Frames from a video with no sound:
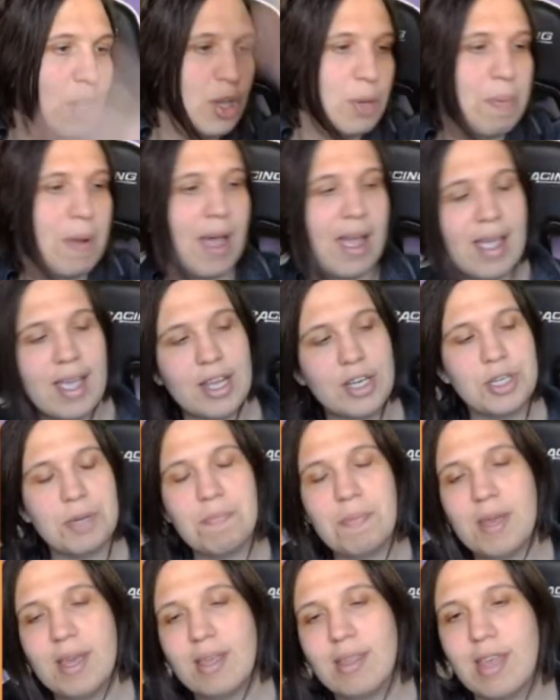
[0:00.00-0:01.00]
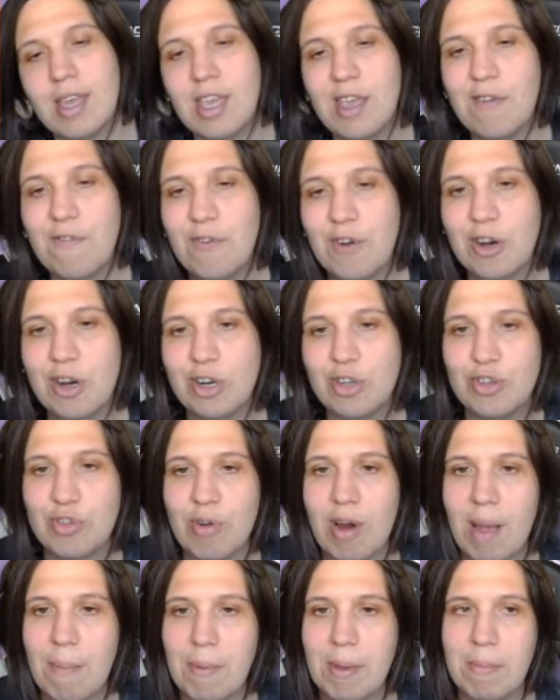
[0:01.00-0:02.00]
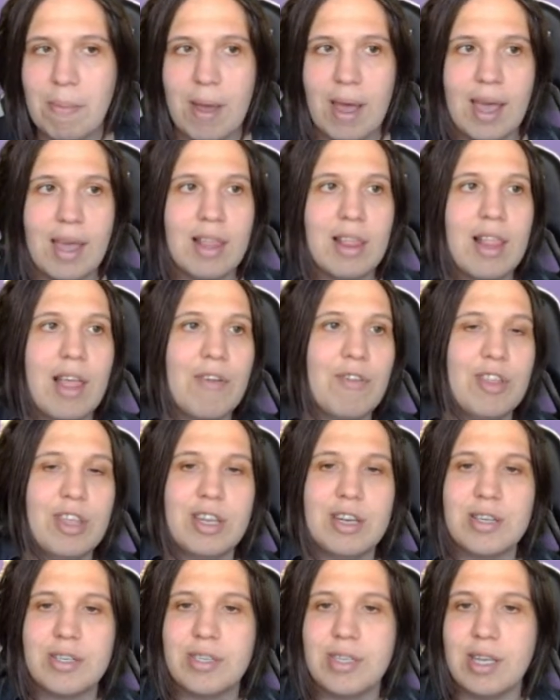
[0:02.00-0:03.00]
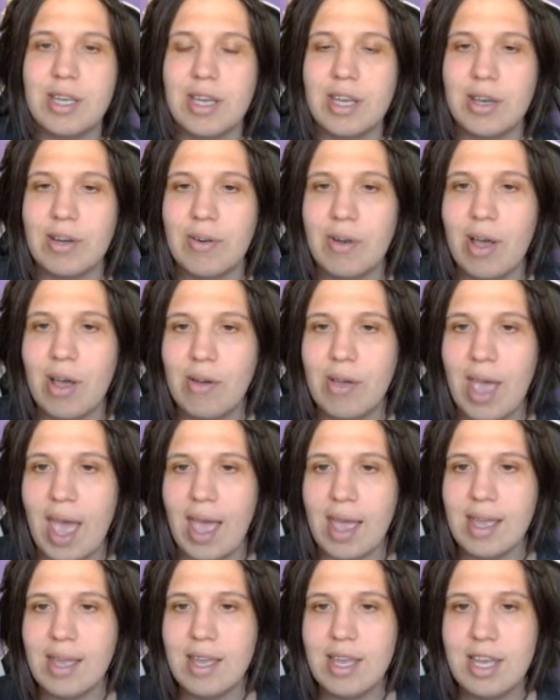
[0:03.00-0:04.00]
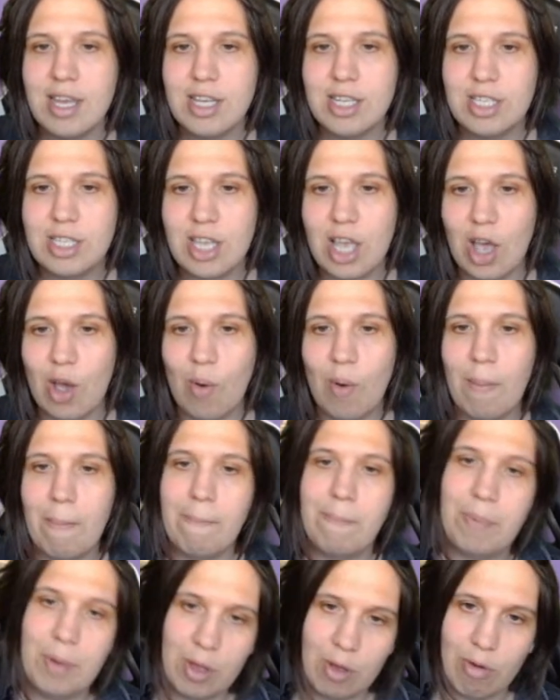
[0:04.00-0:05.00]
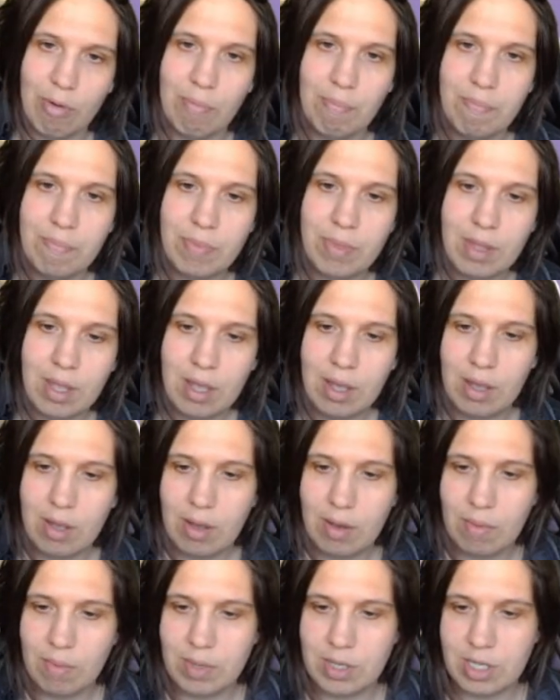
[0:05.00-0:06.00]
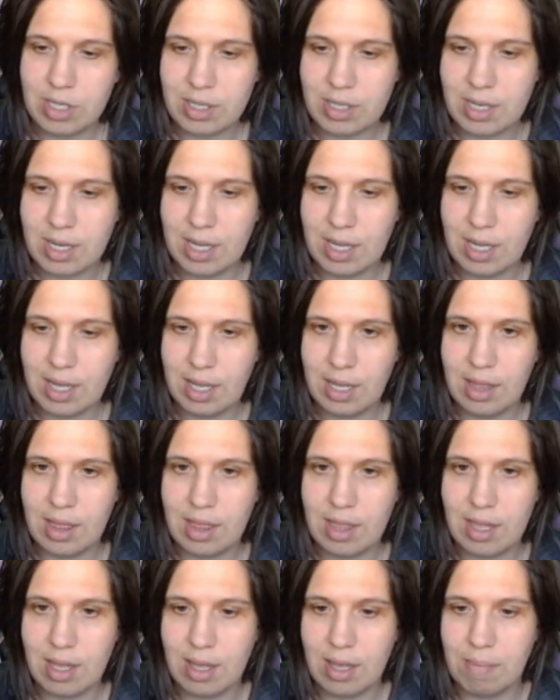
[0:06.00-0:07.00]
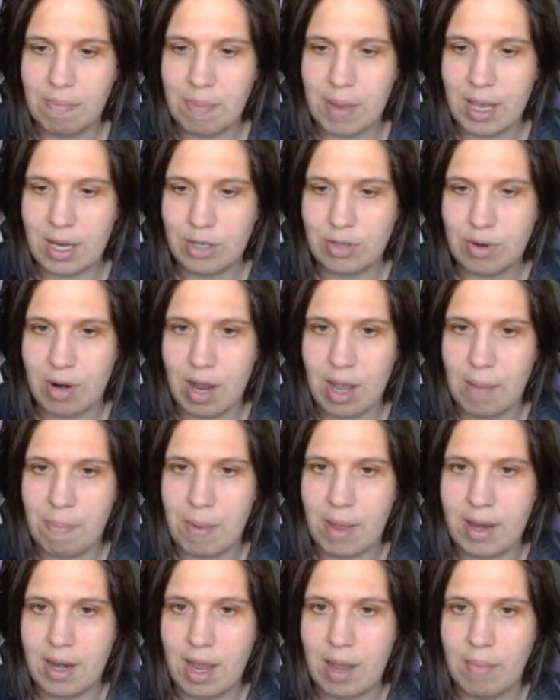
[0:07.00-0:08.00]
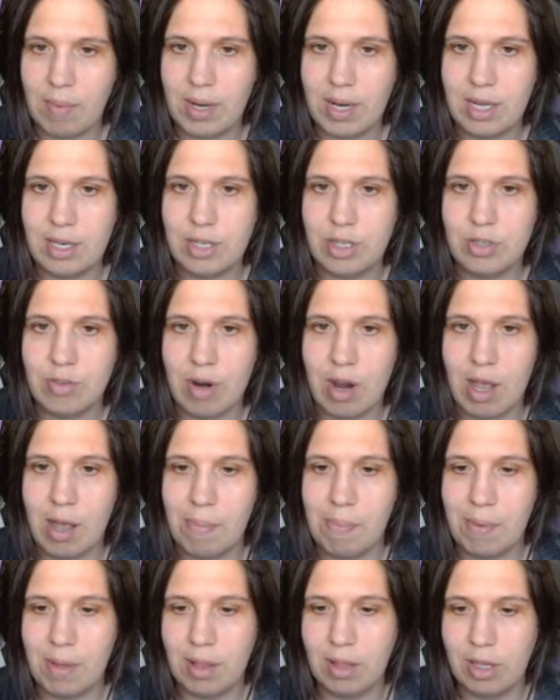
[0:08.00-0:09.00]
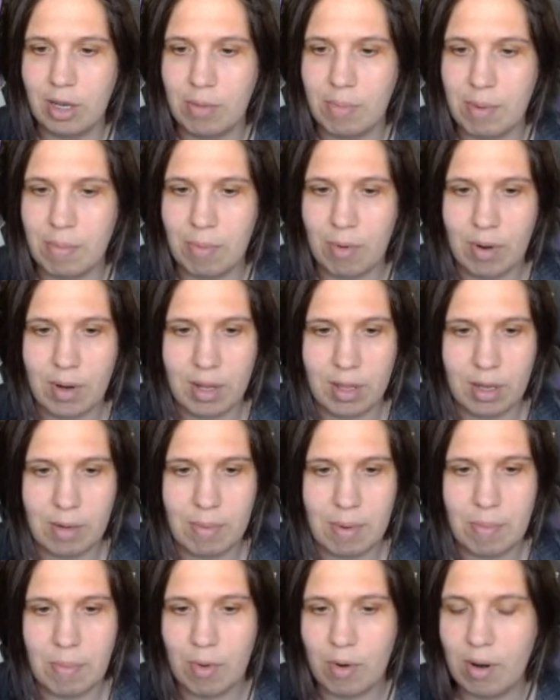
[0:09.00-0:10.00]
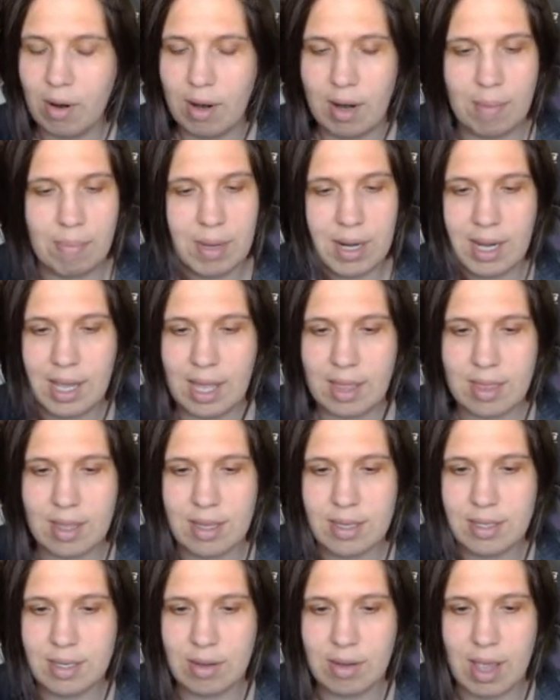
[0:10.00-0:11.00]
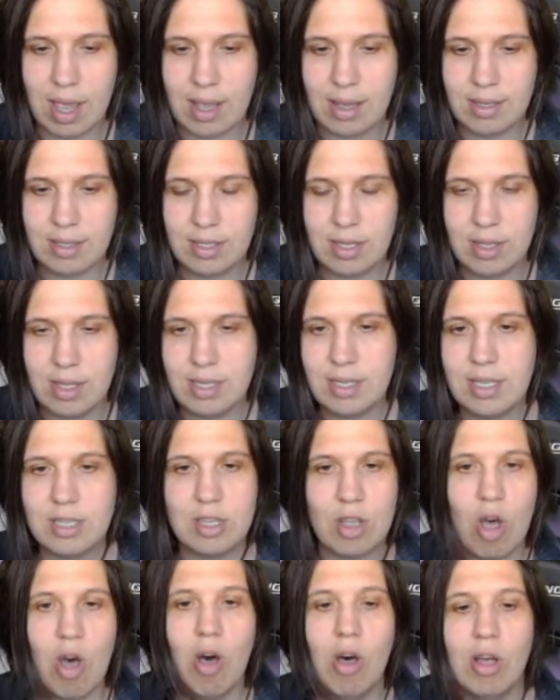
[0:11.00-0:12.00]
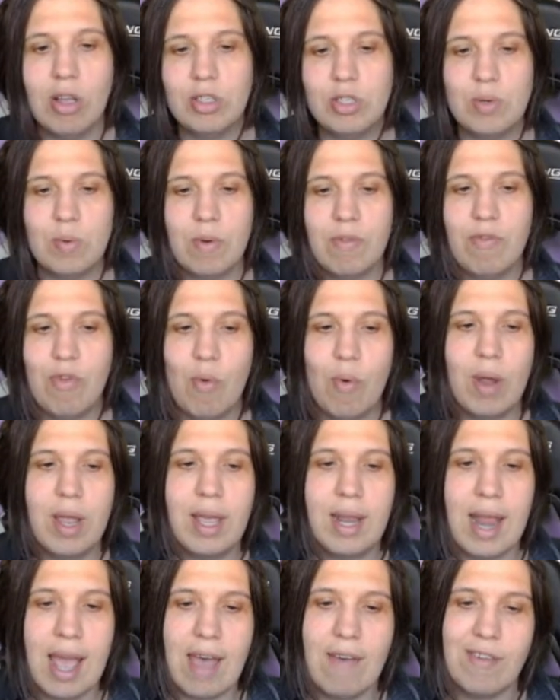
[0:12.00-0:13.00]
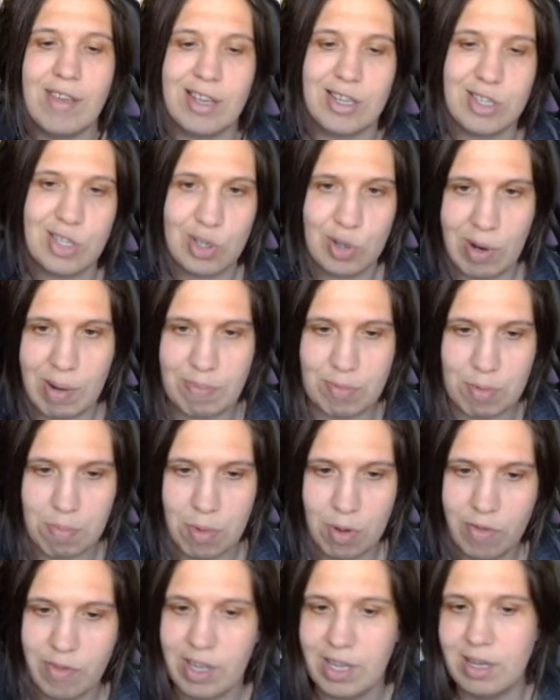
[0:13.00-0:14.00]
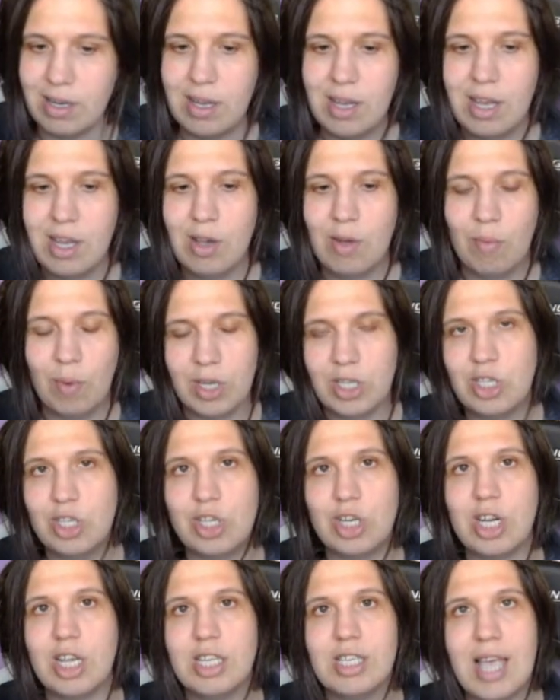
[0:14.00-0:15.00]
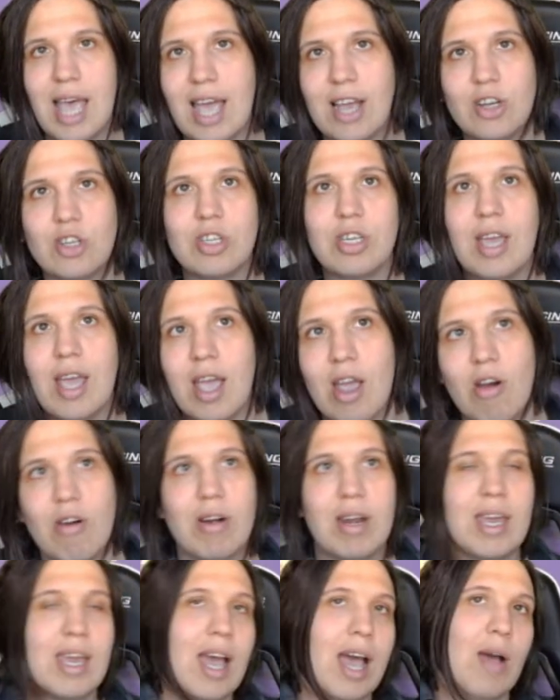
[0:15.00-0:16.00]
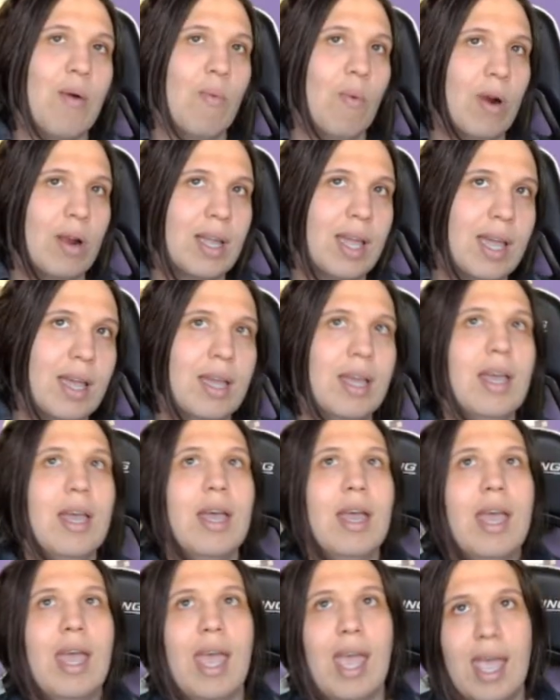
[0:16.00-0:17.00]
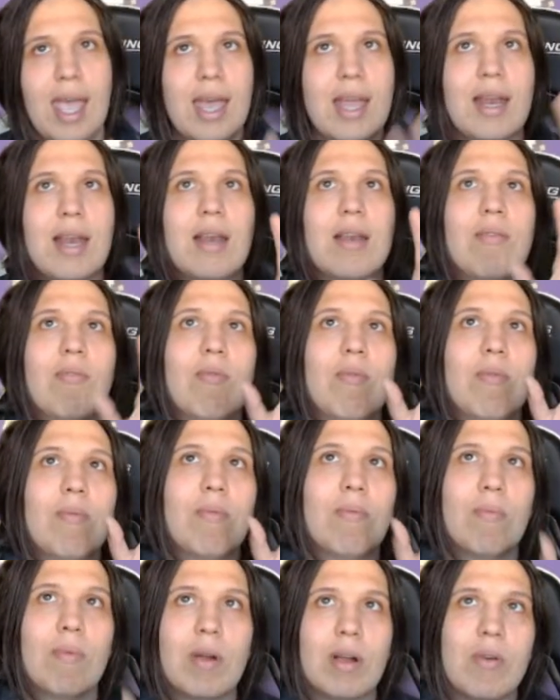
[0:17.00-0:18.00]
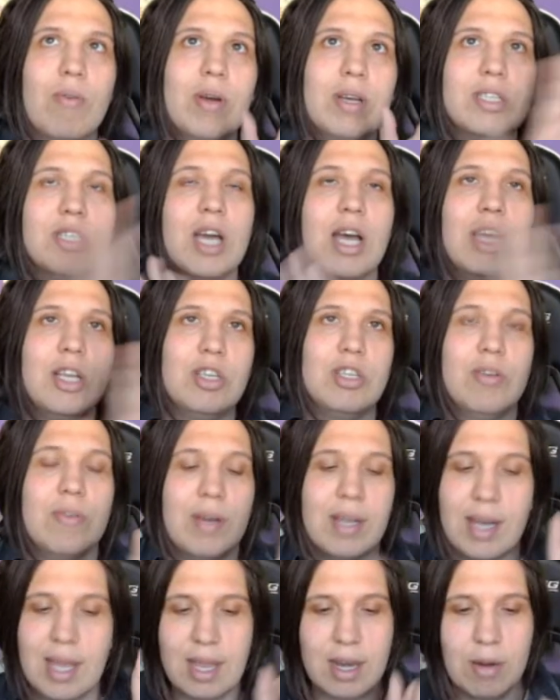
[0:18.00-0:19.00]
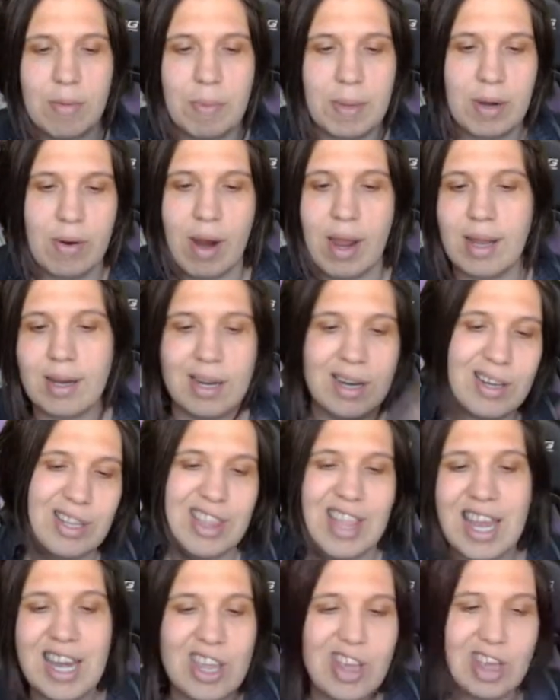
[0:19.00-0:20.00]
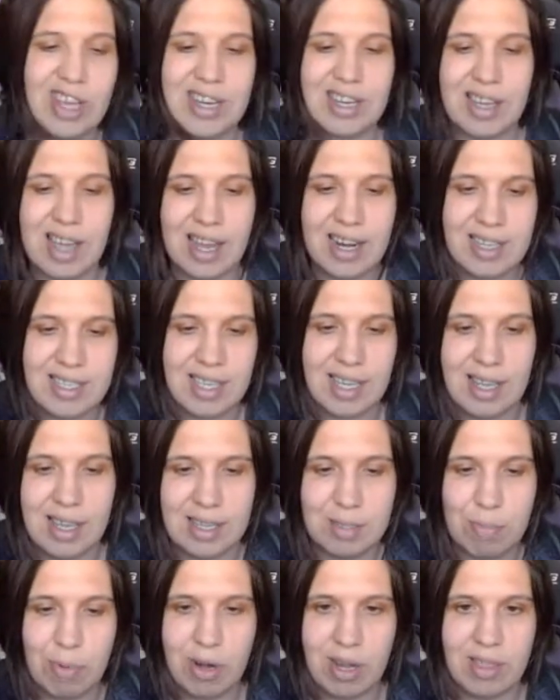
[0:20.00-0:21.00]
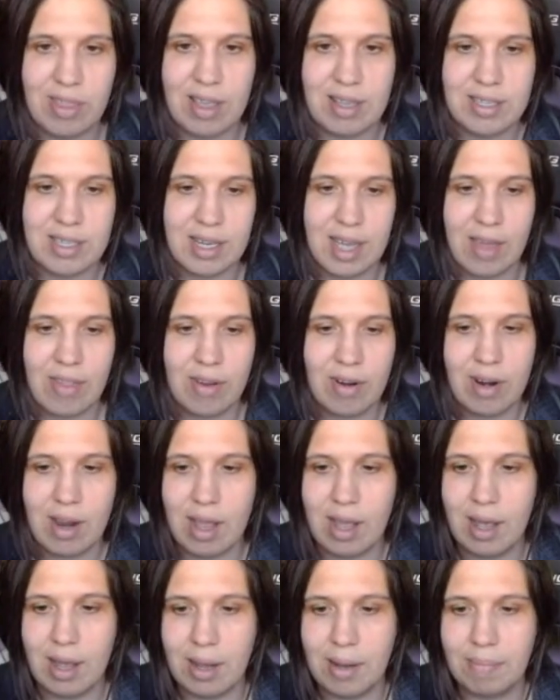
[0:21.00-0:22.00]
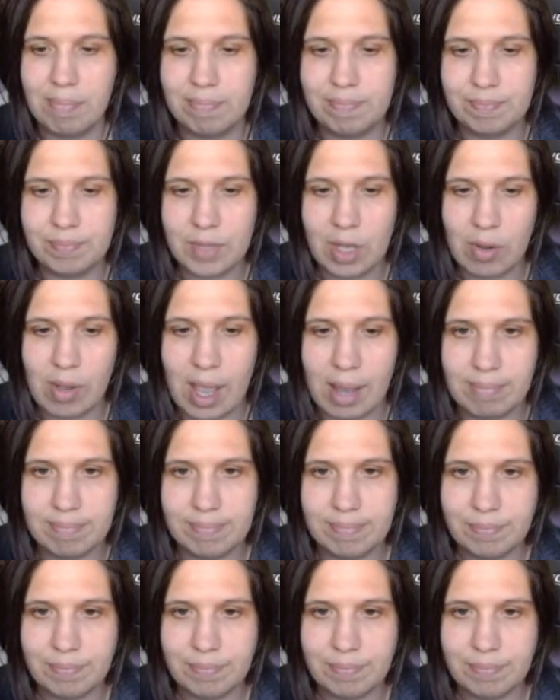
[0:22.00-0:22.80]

Goodbye, Agent B. Thank you for dropping by. Lovely to see you. Okay. So, boom. We just did the big drop, and now we need to drop a little bit more and a little bit more. I'm going to get this. Okay. So this is all to avoid having a script move it, which is actually I already got working, and we're going to undo it, and it'll be great. And then you get to kind of see us putting things together. Okay.